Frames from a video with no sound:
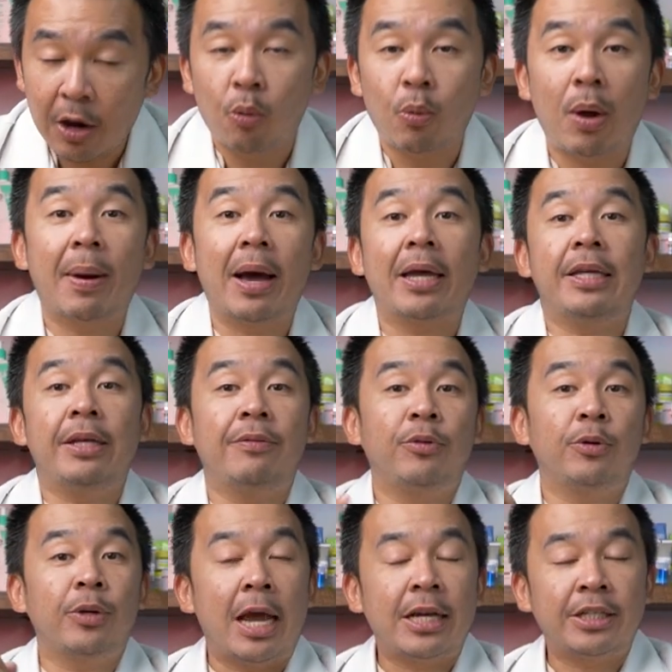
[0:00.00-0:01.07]
whereby if
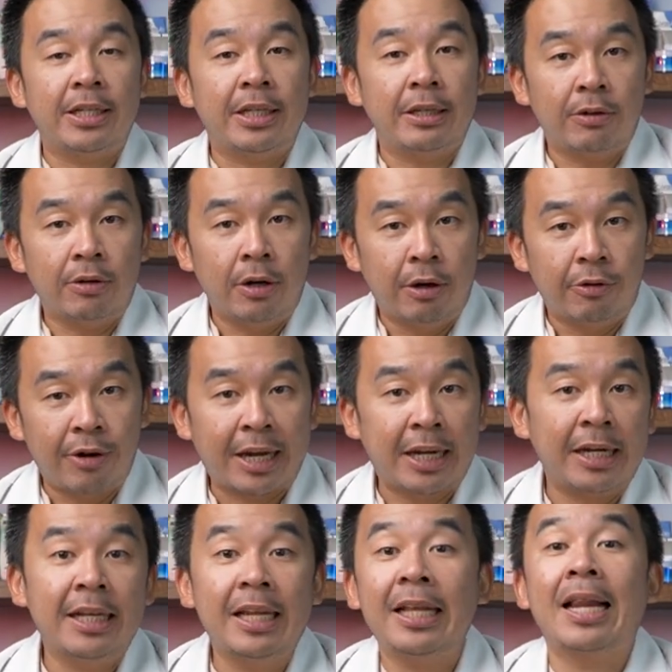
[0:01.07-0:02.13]
you actually uh,
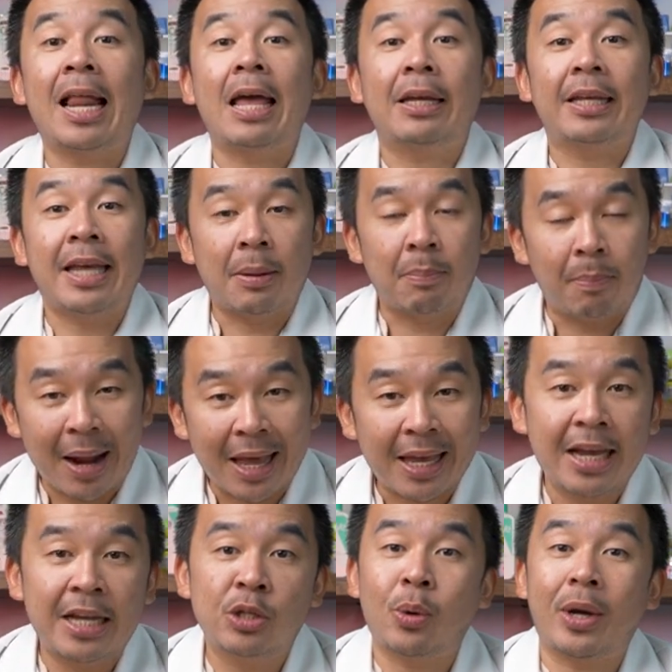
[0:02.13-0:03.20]
regularly get
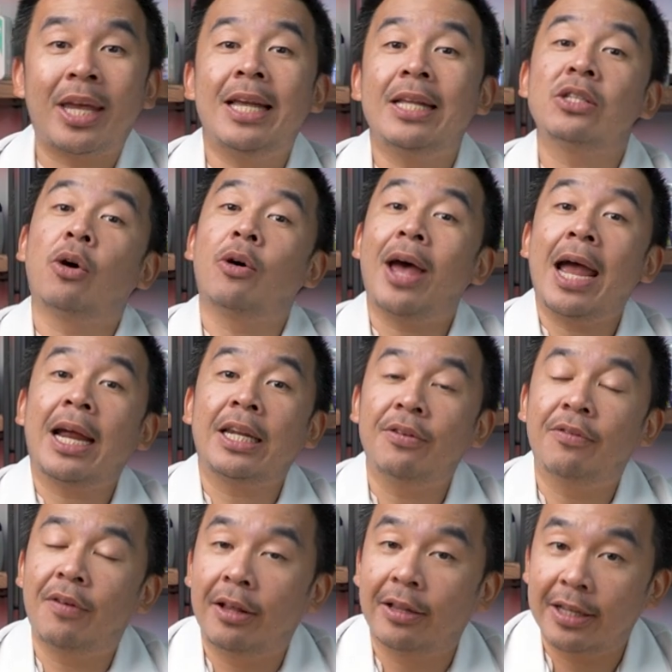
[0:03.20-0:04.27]
blackheads, whiteheads, or acne
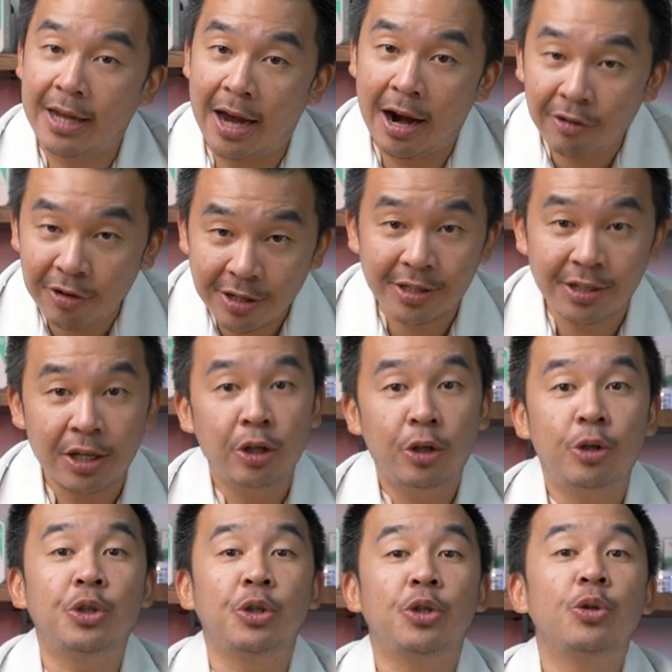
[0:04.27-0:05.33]
vulgaris,
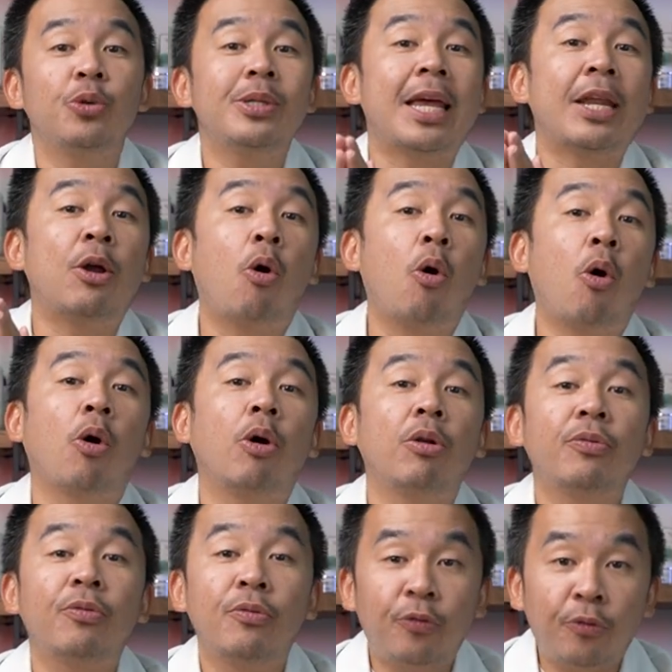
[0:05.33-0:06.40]
you should use an
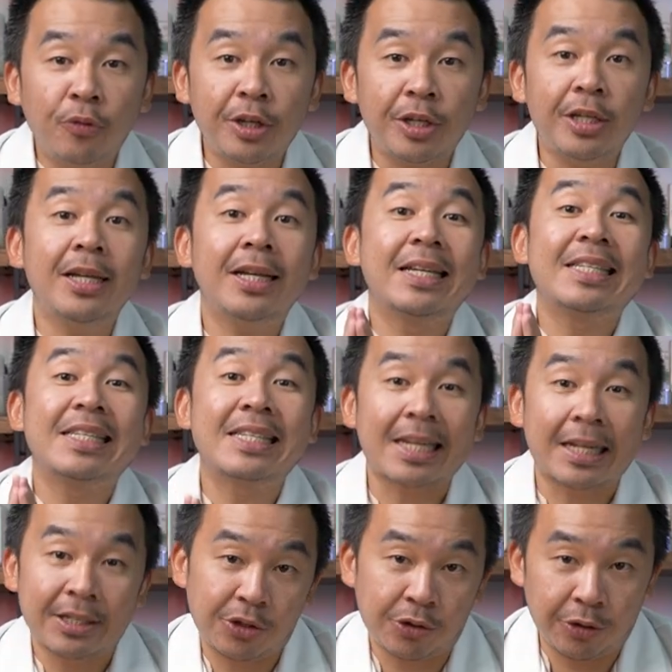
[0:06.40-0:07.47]
oil-free
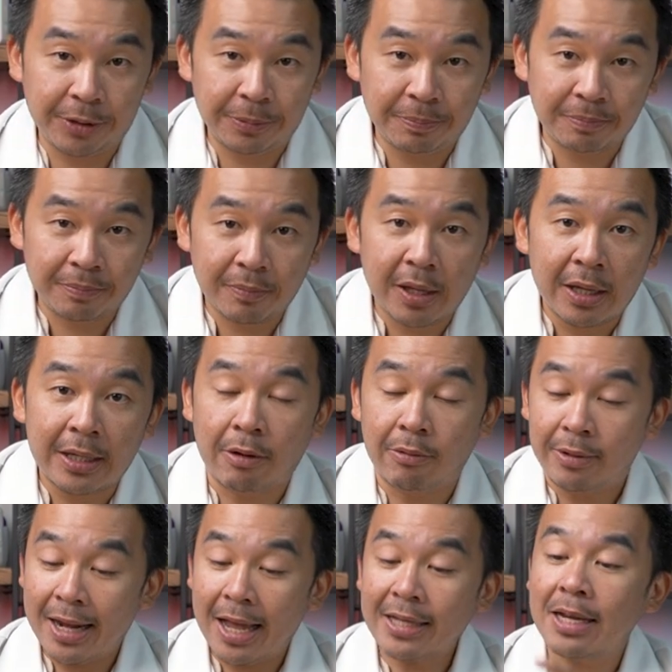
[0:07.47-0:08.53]
sunscreen. Now,
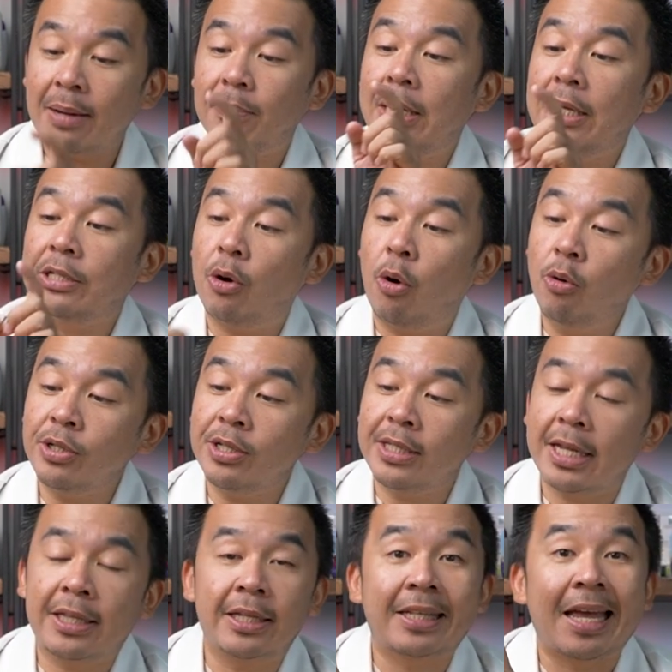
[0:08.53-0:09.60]
next up, it's also
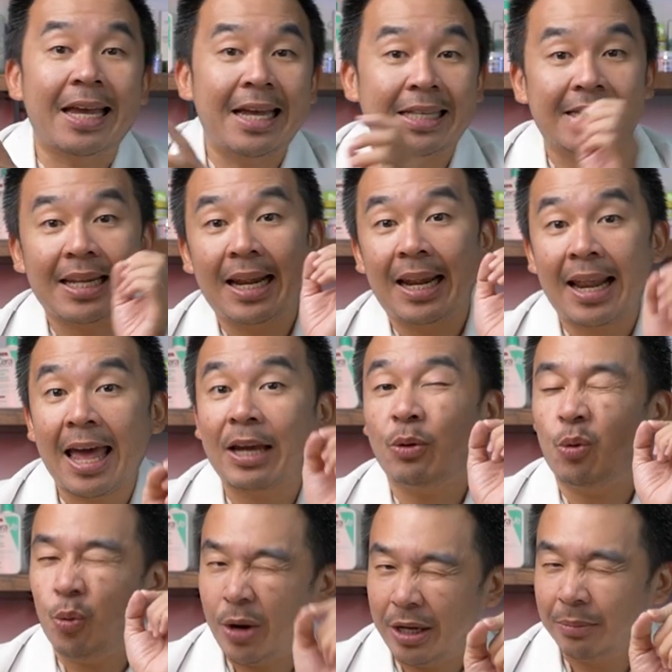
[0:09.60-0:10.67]
stated that it's
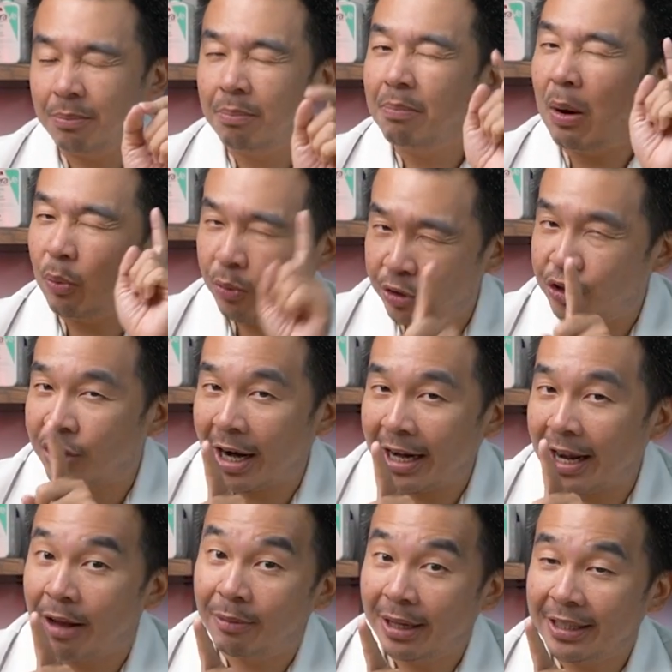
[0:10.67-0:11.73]
lightweight, but we tried it
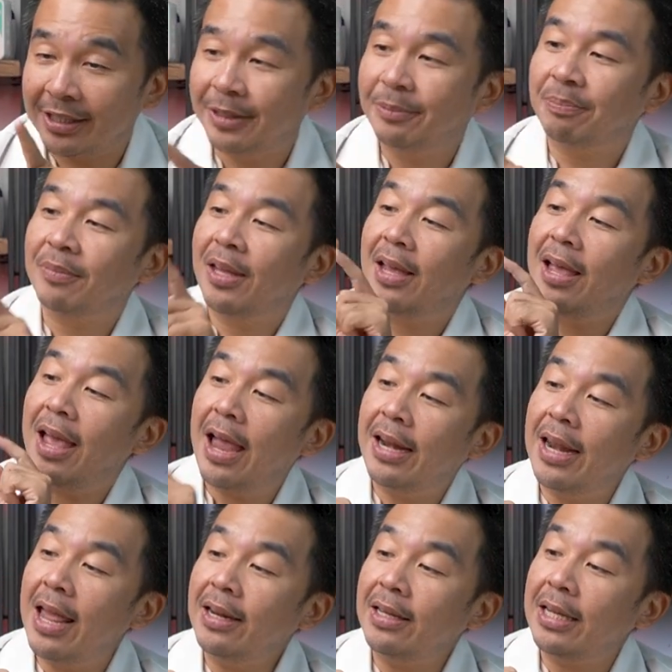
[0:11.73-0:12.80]
out later.
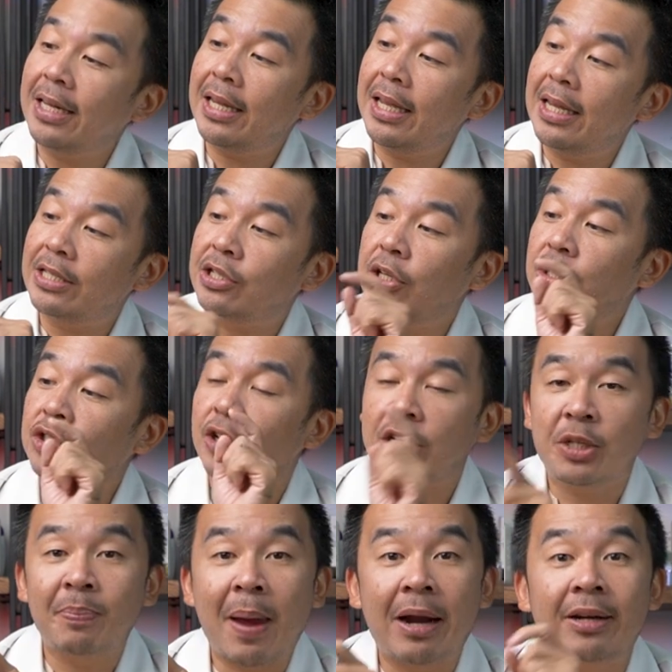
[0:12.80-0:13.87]
And then it is
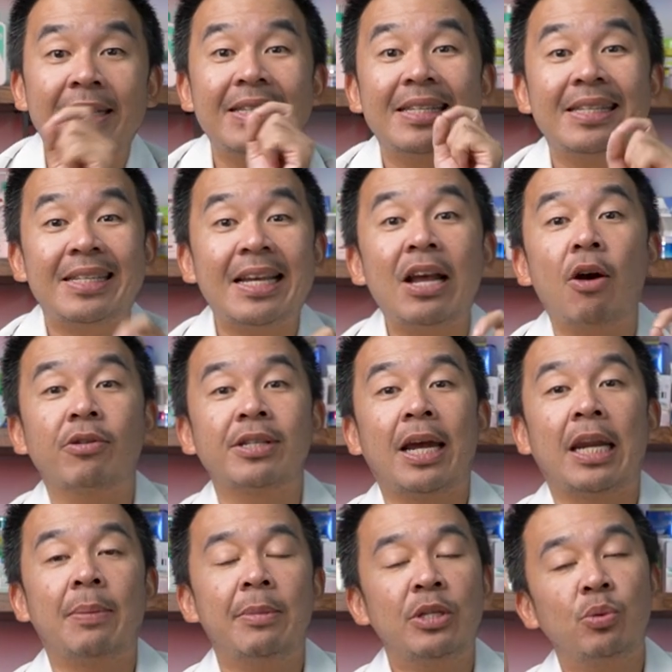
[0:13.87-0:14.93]
transparent zinc
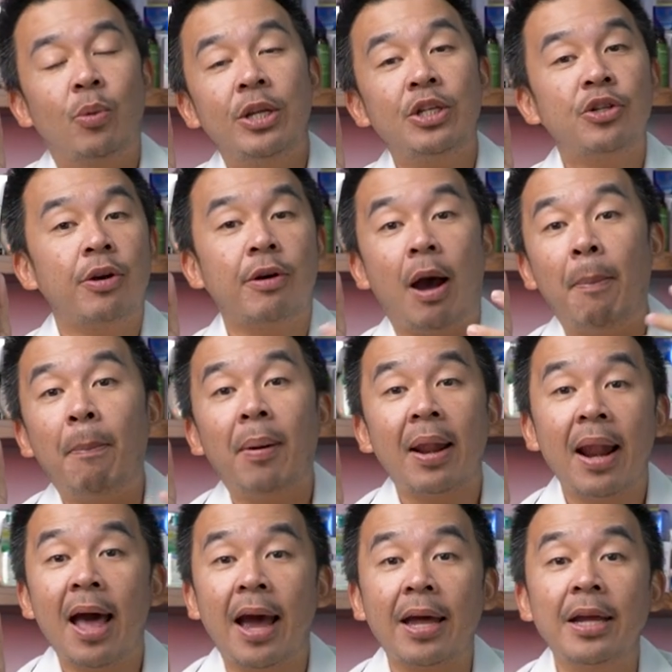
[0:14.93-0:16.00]
oxide. It means once you
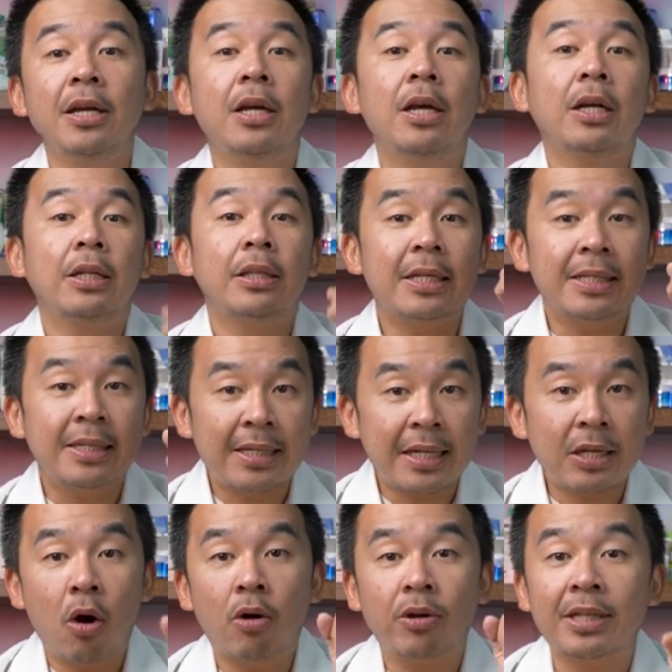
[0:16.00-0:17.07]
apply, the
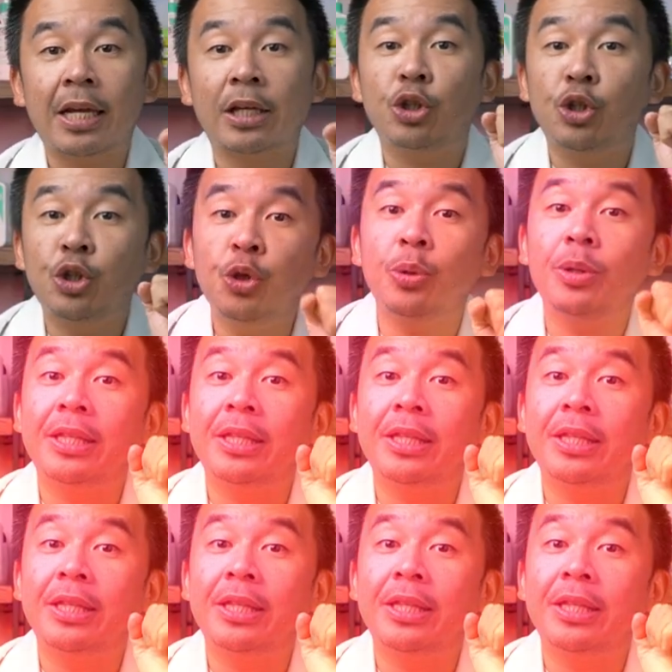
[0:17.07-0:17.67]
zinc oxide should